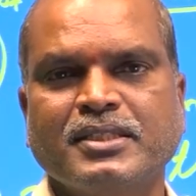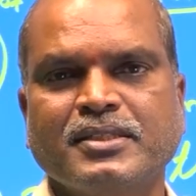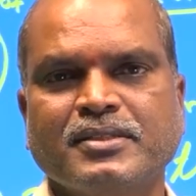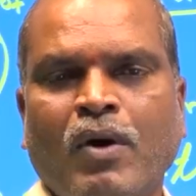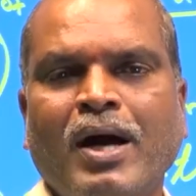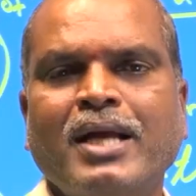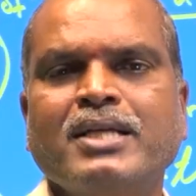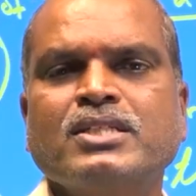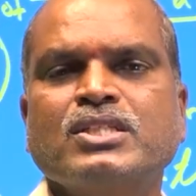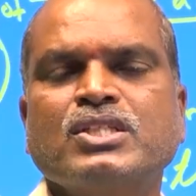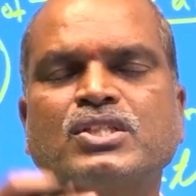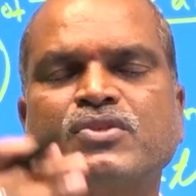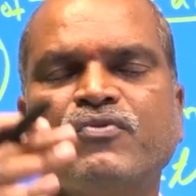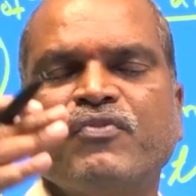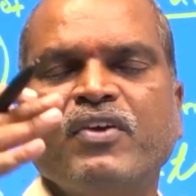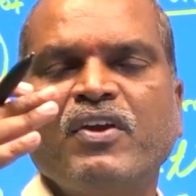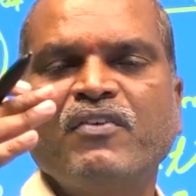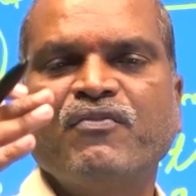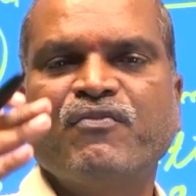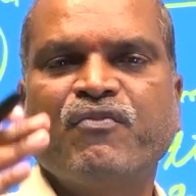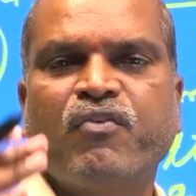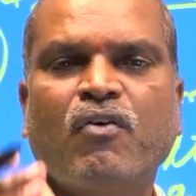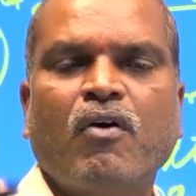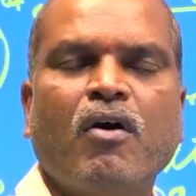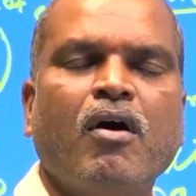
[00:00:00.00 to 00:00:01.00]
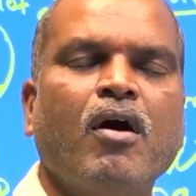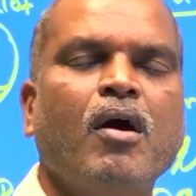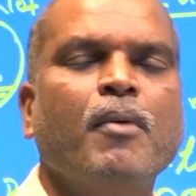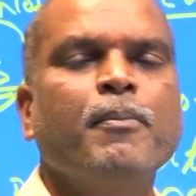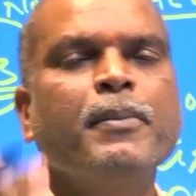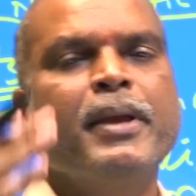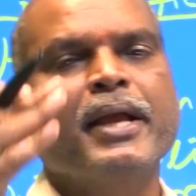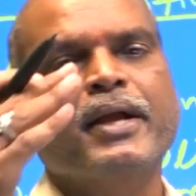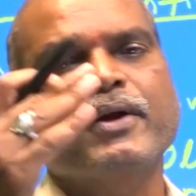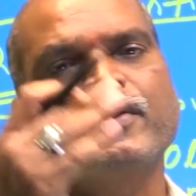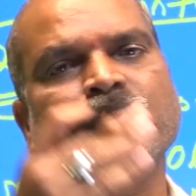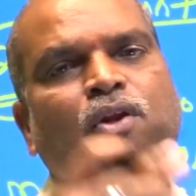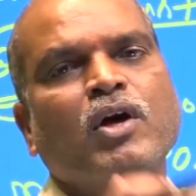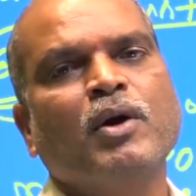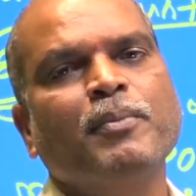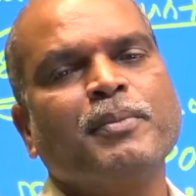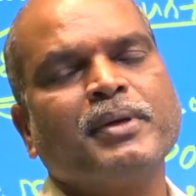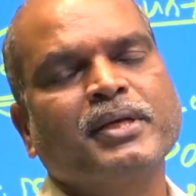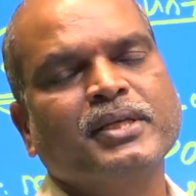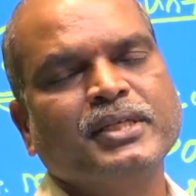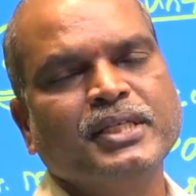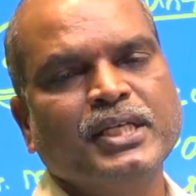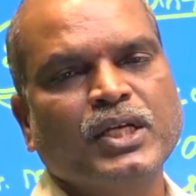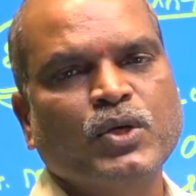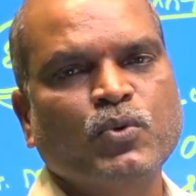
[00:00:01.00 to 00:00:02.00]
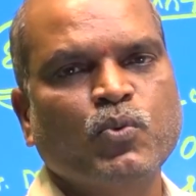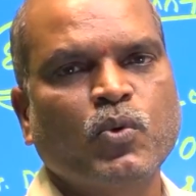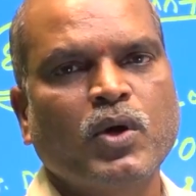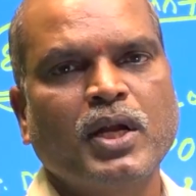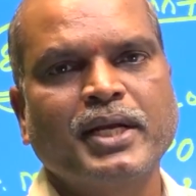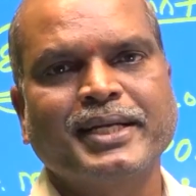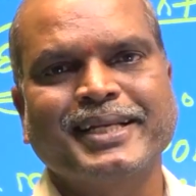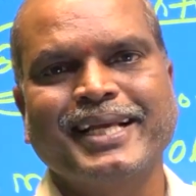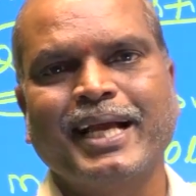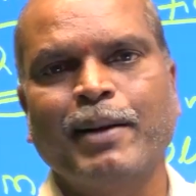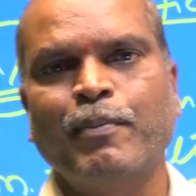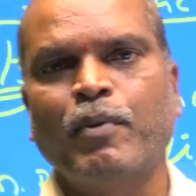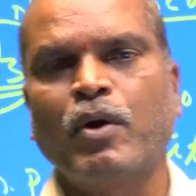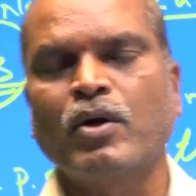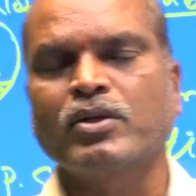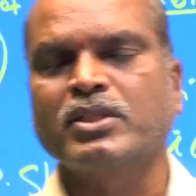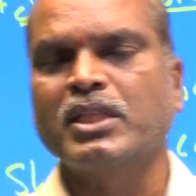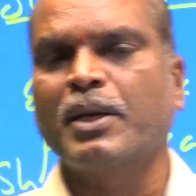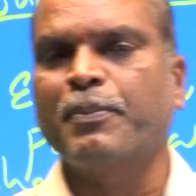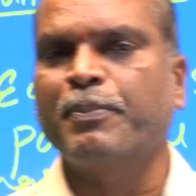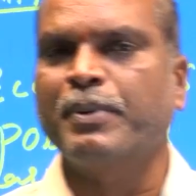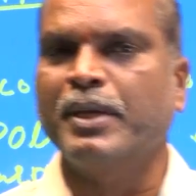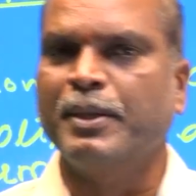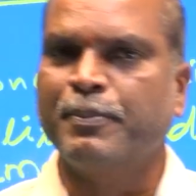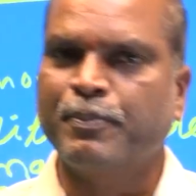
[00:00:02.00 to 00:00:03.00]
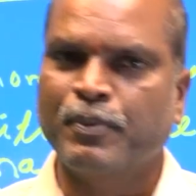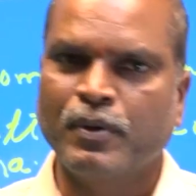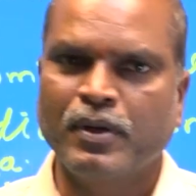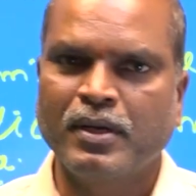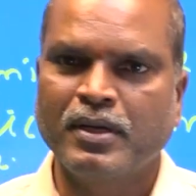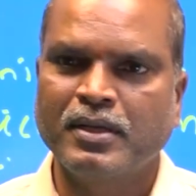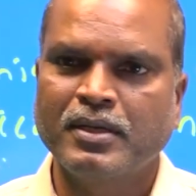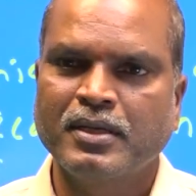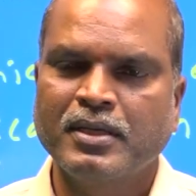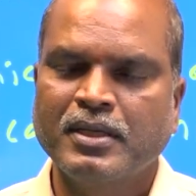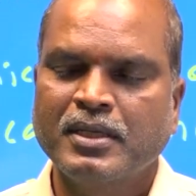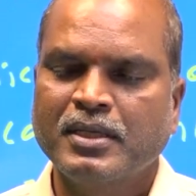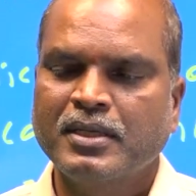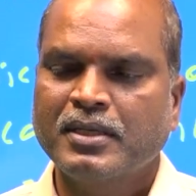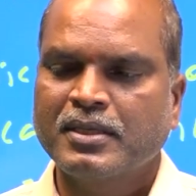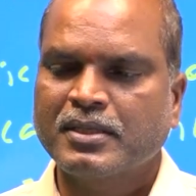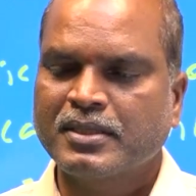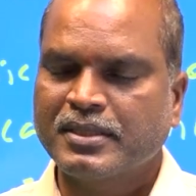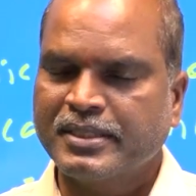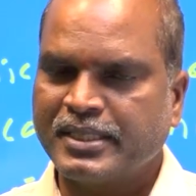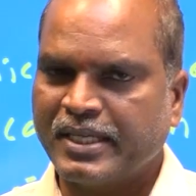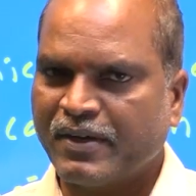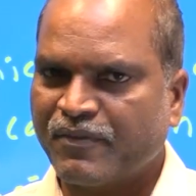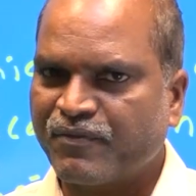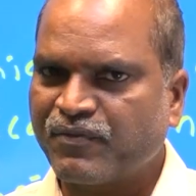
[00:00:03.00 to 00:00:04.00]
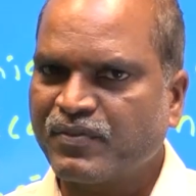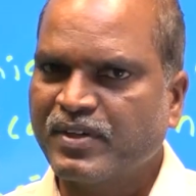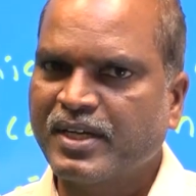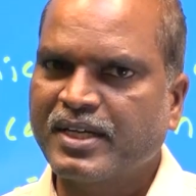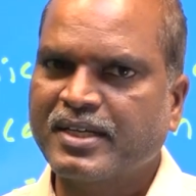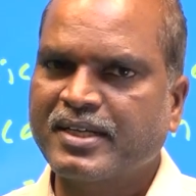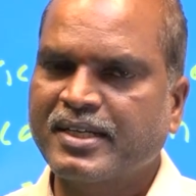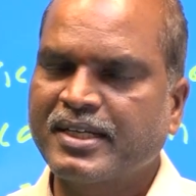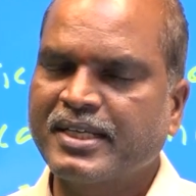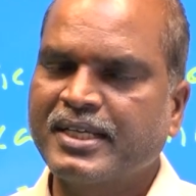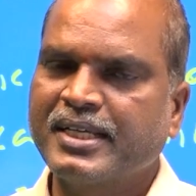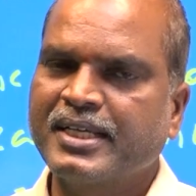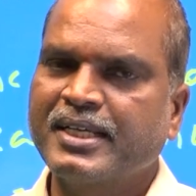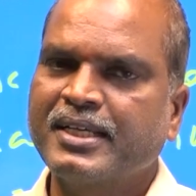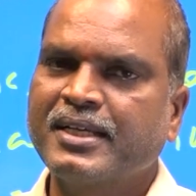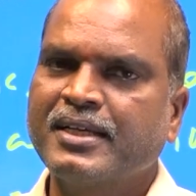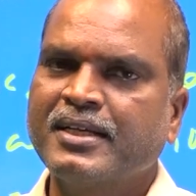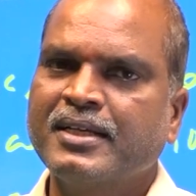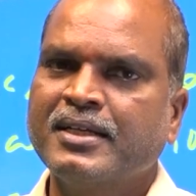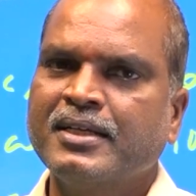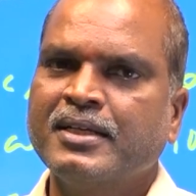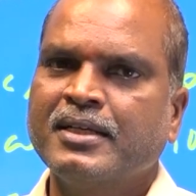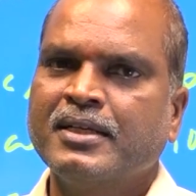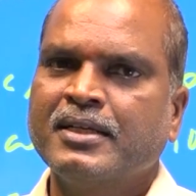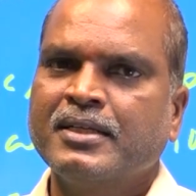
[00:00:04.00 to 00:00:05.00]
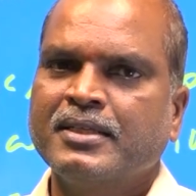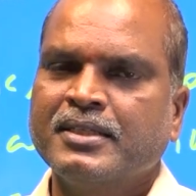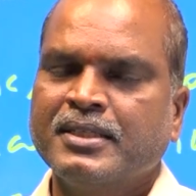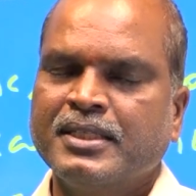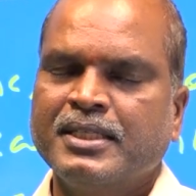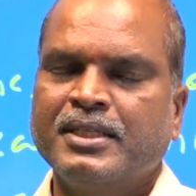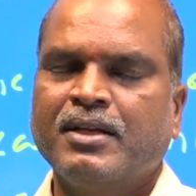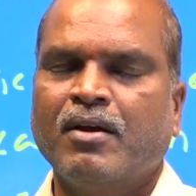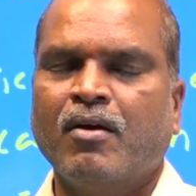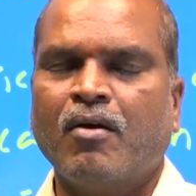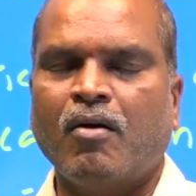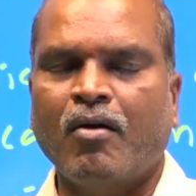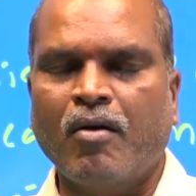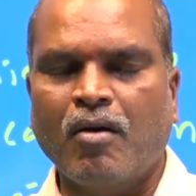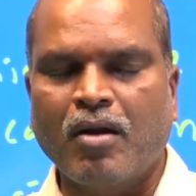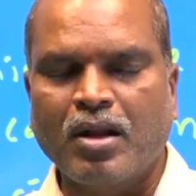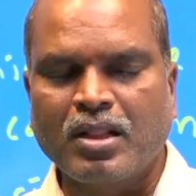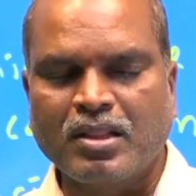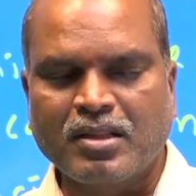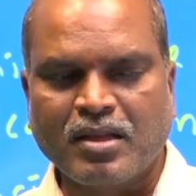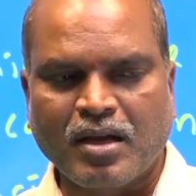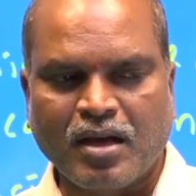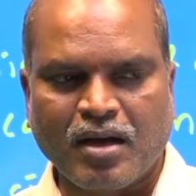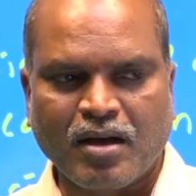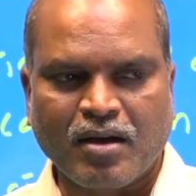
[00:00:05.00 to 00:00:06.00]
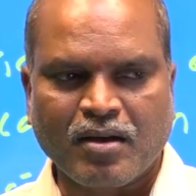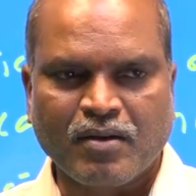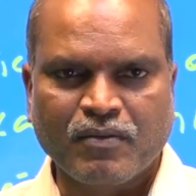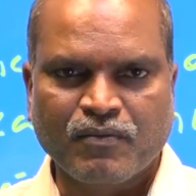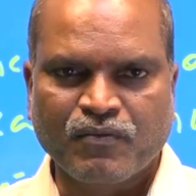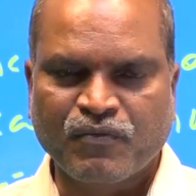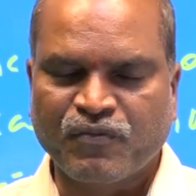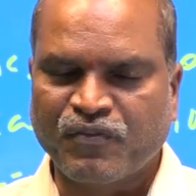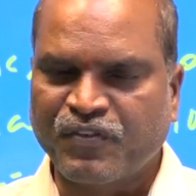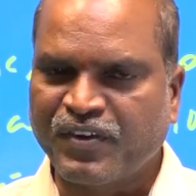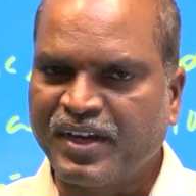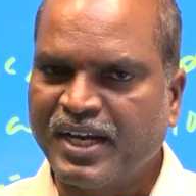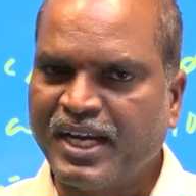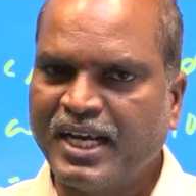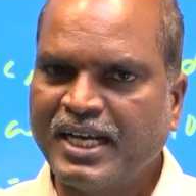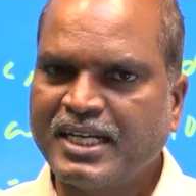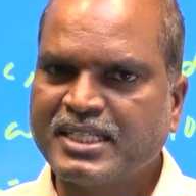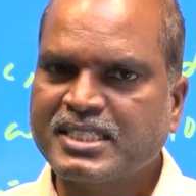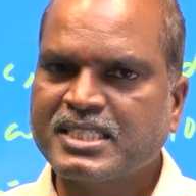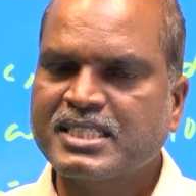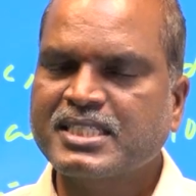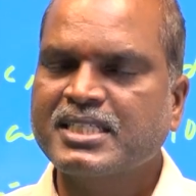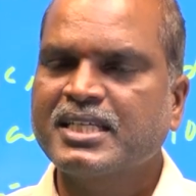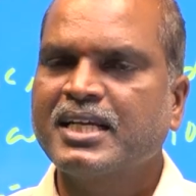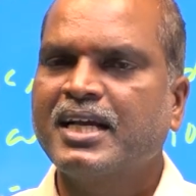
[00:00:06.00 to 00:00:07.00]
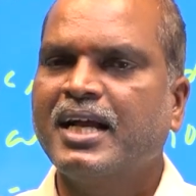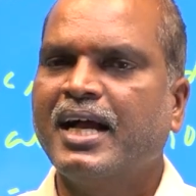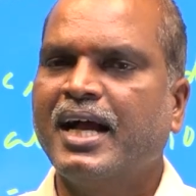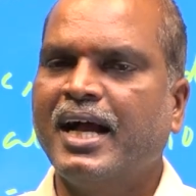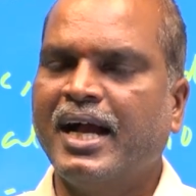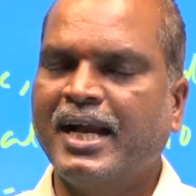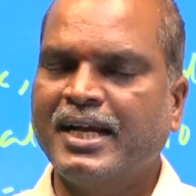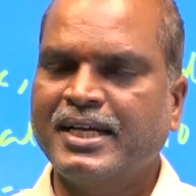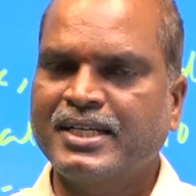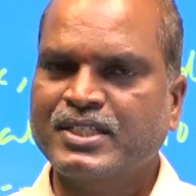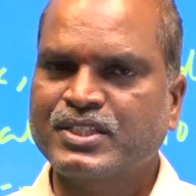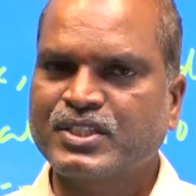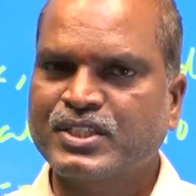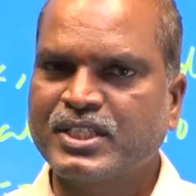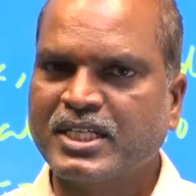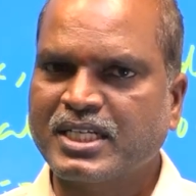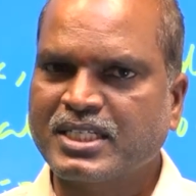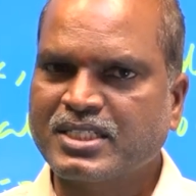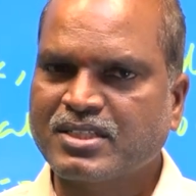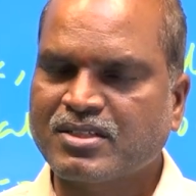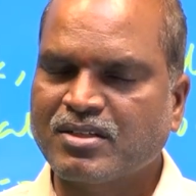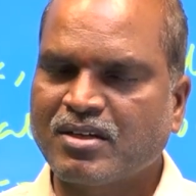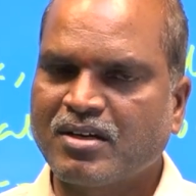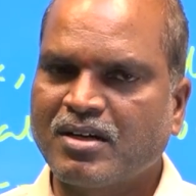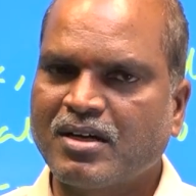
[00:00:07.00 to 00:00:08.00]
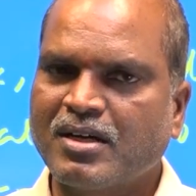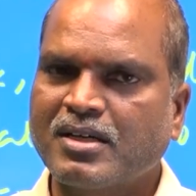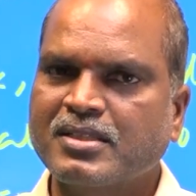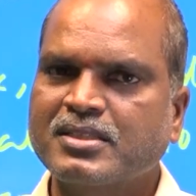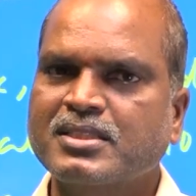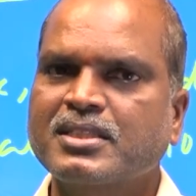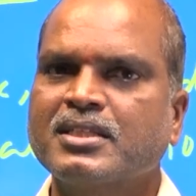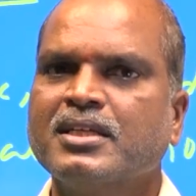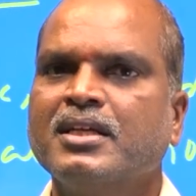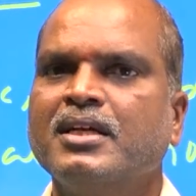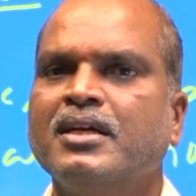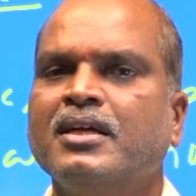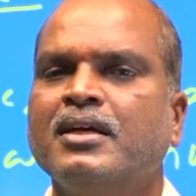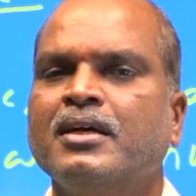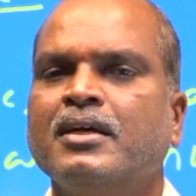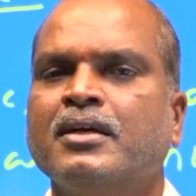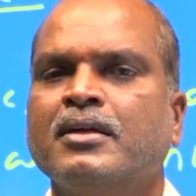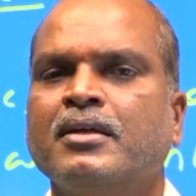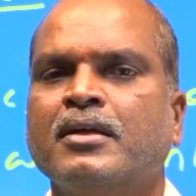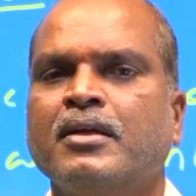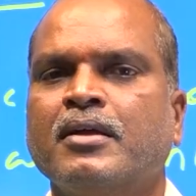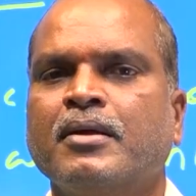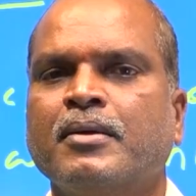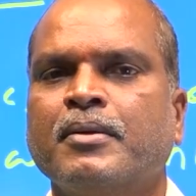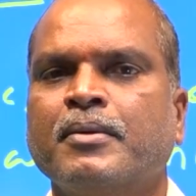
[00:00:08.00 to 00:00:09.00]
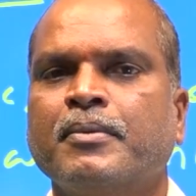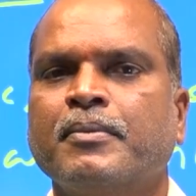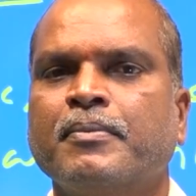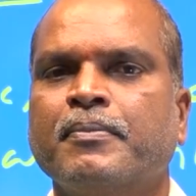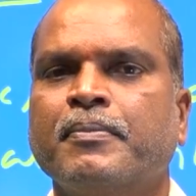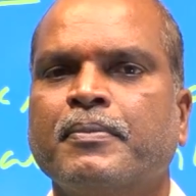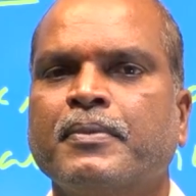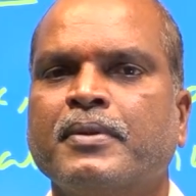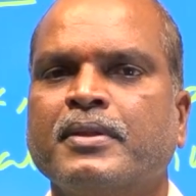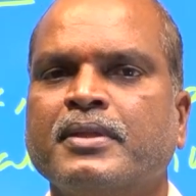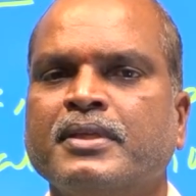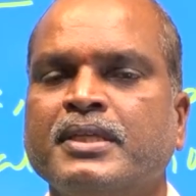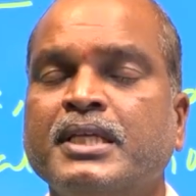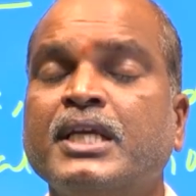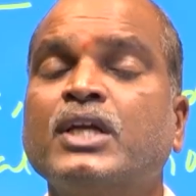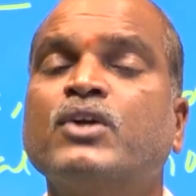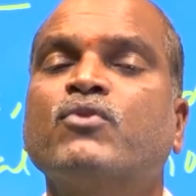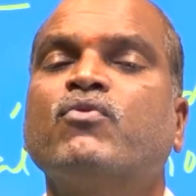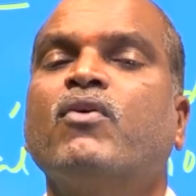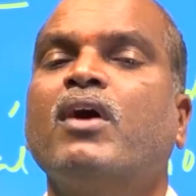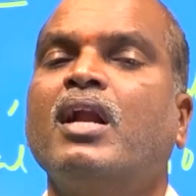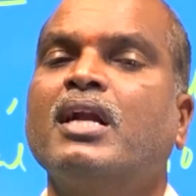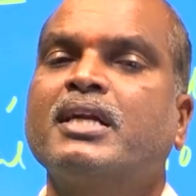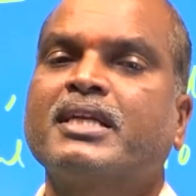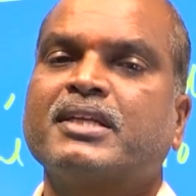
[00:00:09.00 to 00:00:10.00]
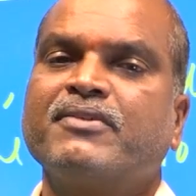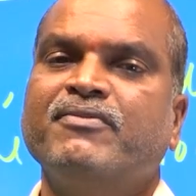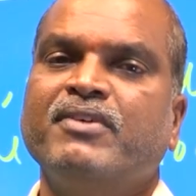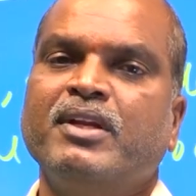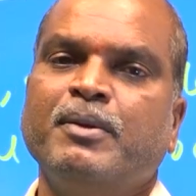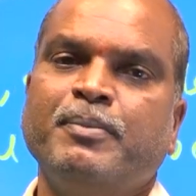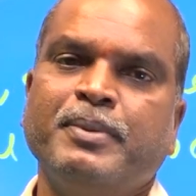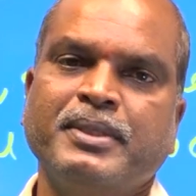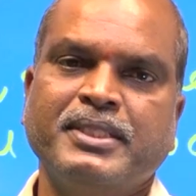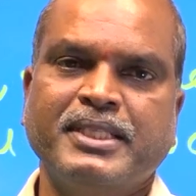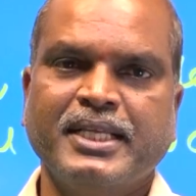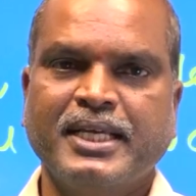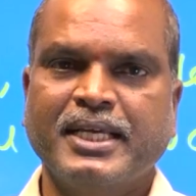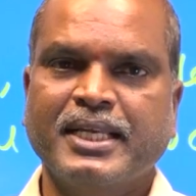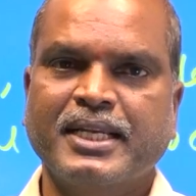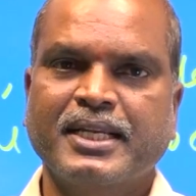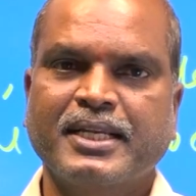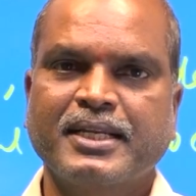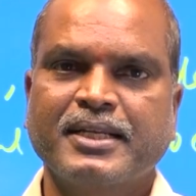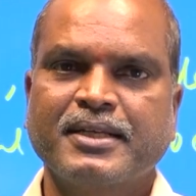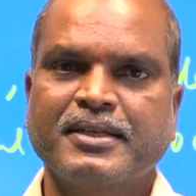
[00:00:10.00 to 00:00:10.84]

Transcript: Once we form economic equality among the people, definitely in all the fields and sectors, equality will be there.